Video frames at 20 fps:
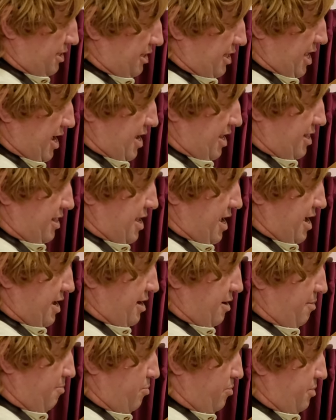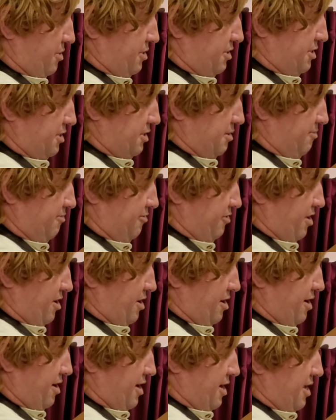lighten that up with some of
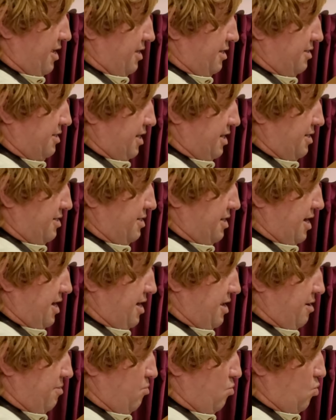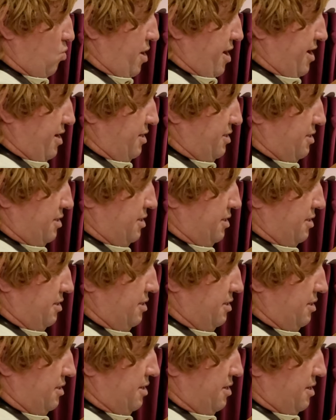our titanium white.
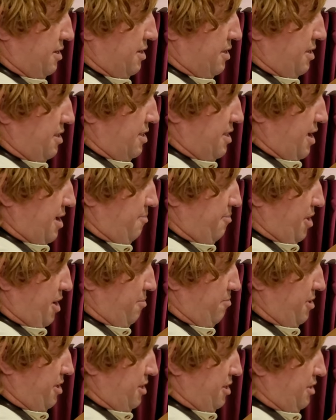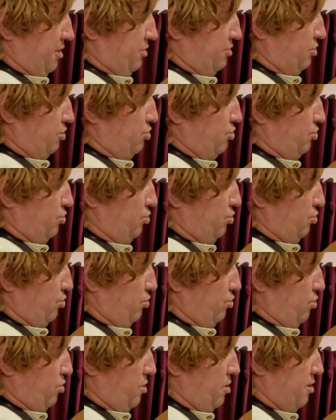That might be a little
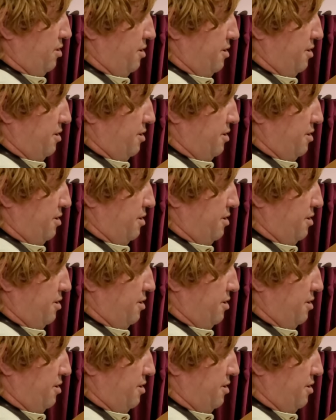too,